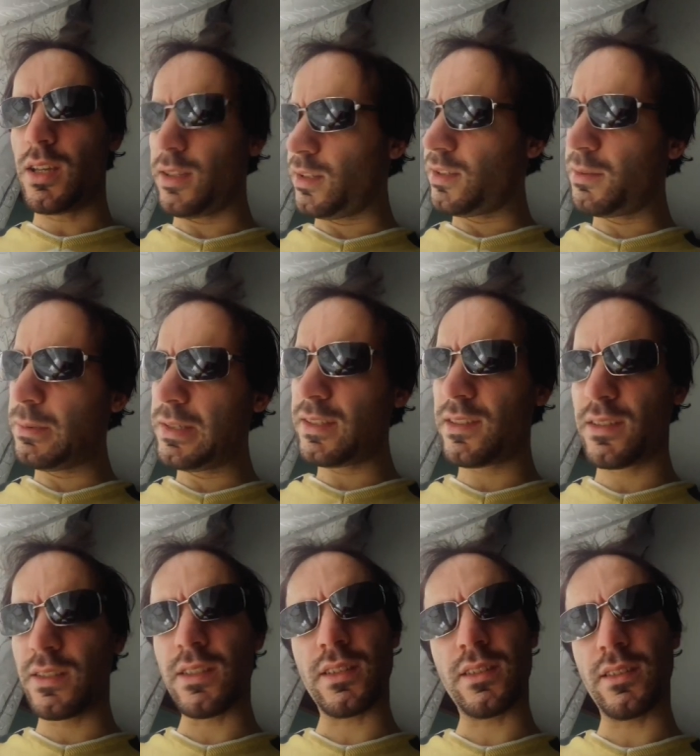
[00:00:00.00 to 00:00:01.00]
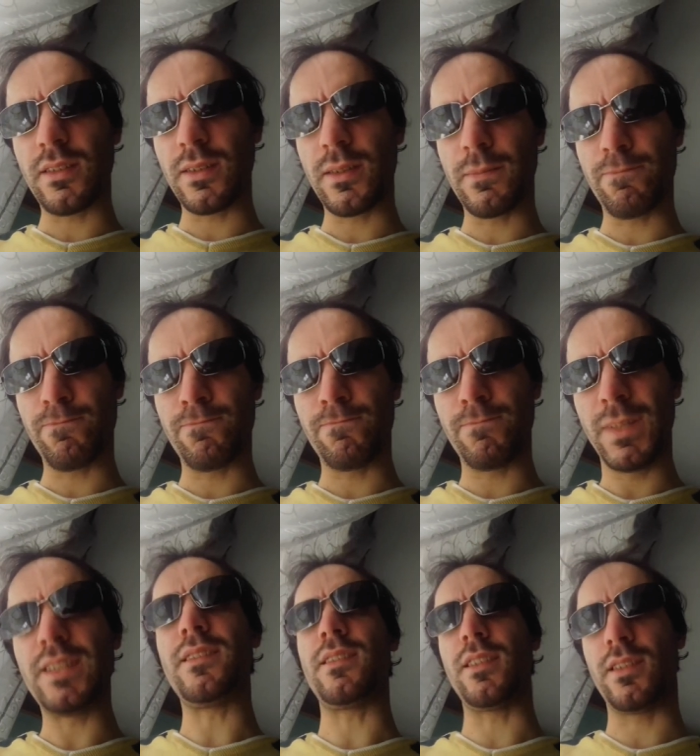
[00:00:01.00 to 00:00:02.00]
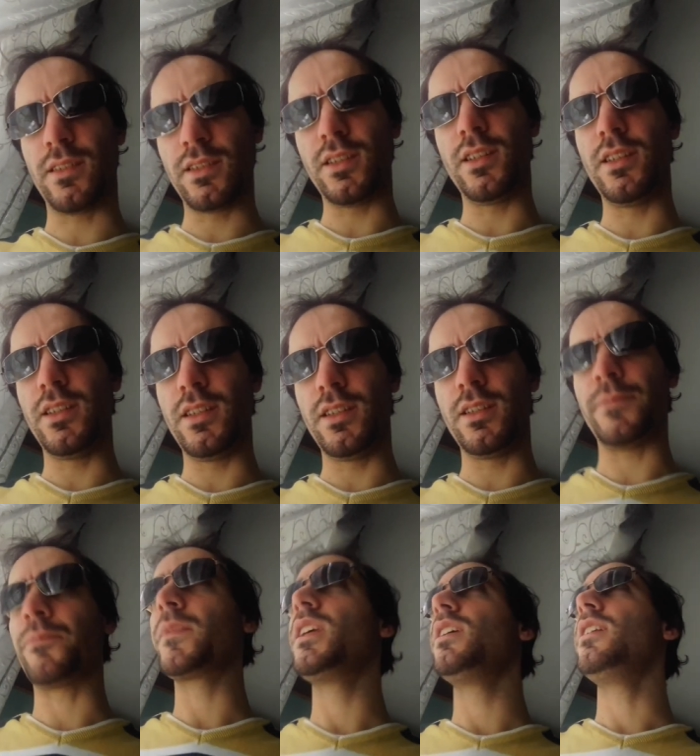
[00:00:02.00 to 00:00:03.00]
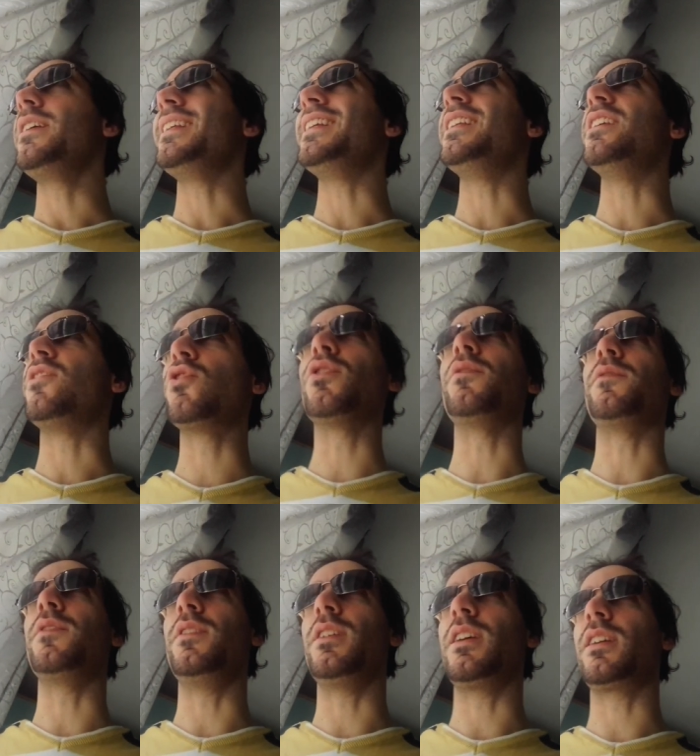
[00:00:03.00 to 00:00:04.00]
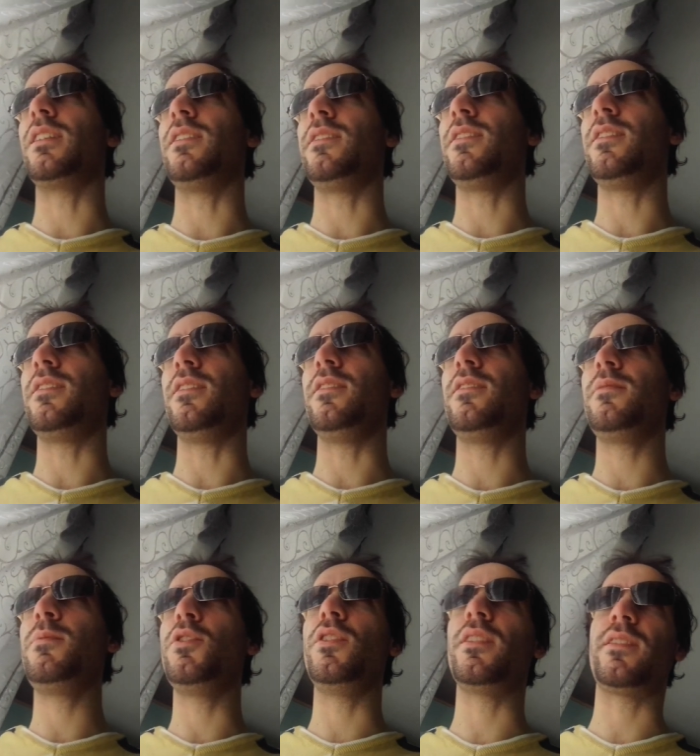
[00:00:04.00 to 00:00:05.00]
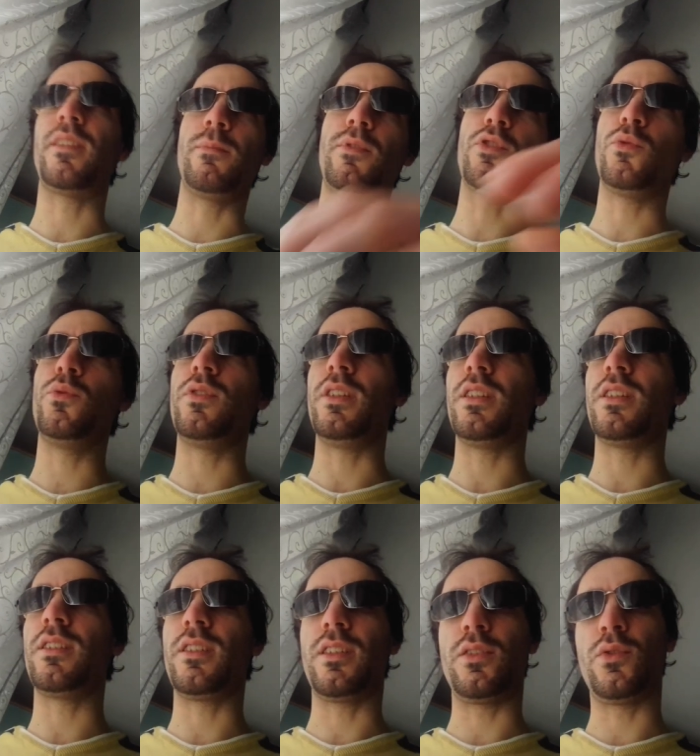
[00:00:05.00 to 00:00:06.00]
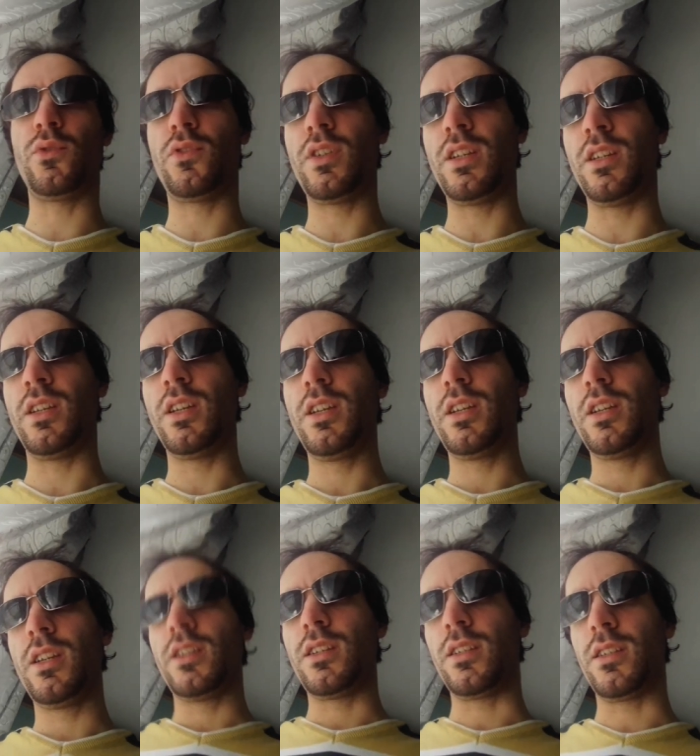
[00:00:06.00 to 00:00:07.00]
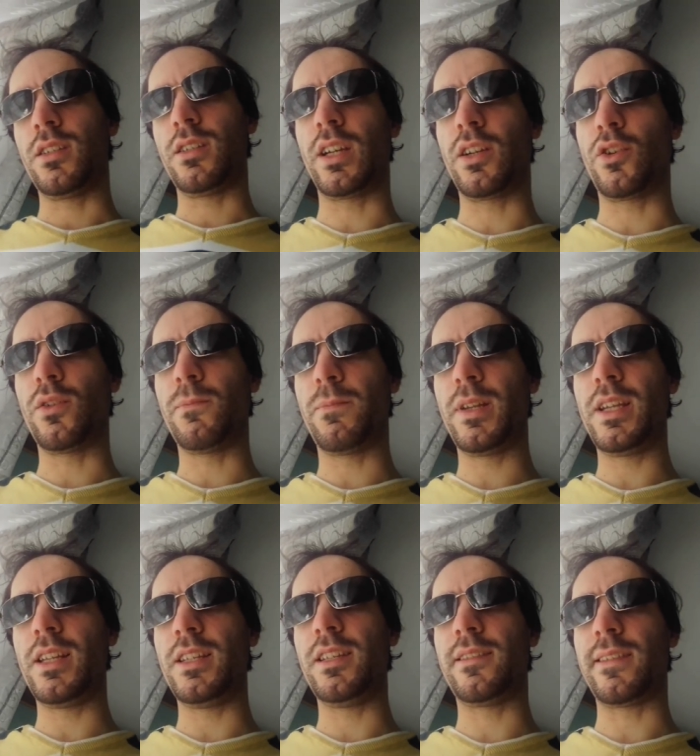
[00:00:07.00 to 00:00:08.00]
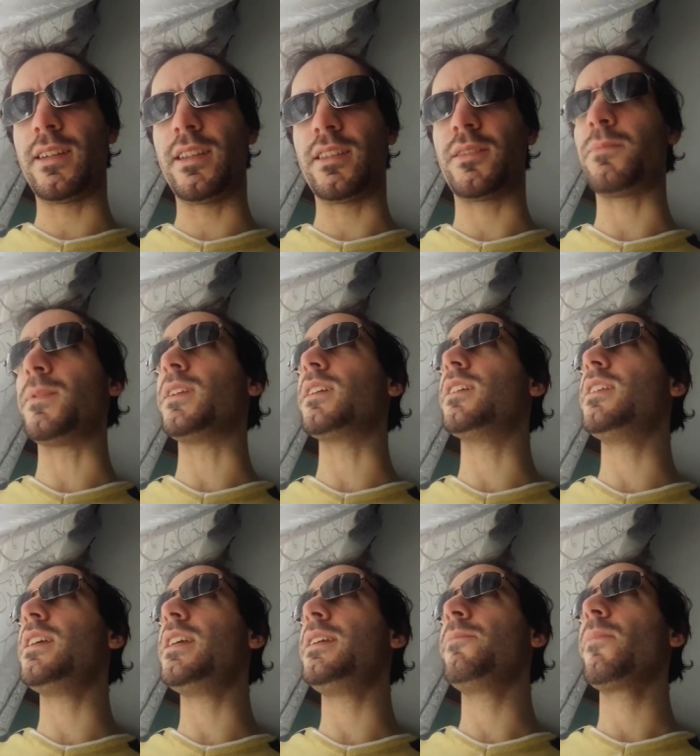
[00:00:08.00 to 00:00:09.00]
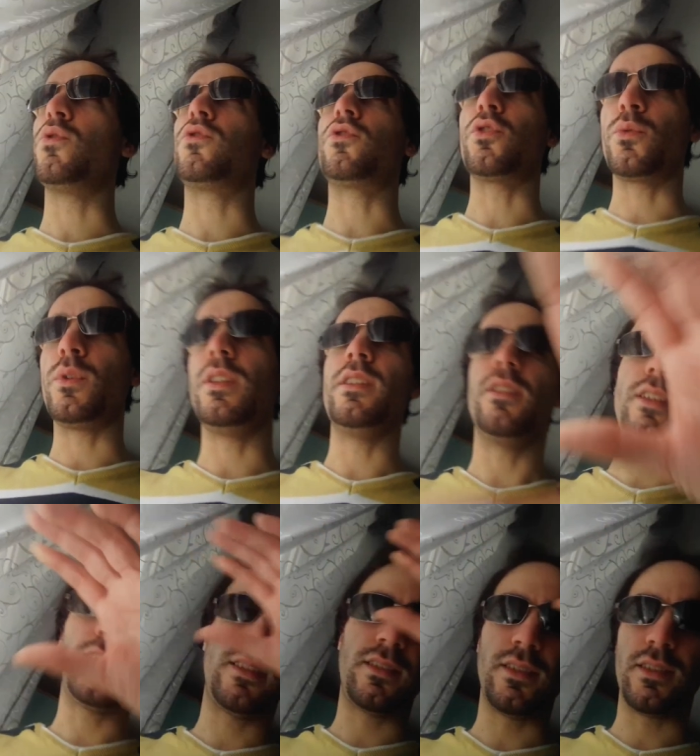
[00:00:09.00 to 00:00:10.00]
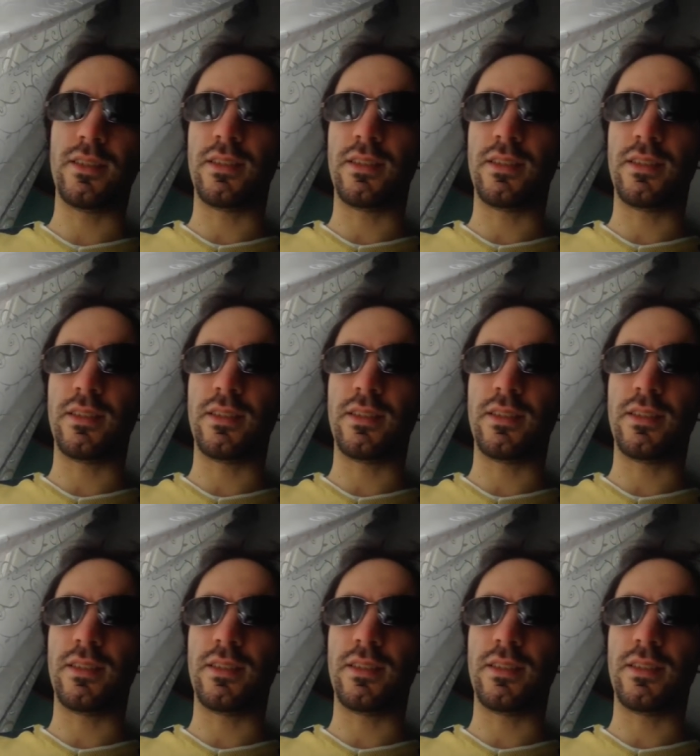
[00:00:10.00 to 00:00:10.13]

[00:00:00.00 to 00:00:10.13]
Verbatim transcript: And this means that um, it's really, really, really soft, like this day, it's absolutely nothing to say. Uh, you can complain literally a spring day, also with that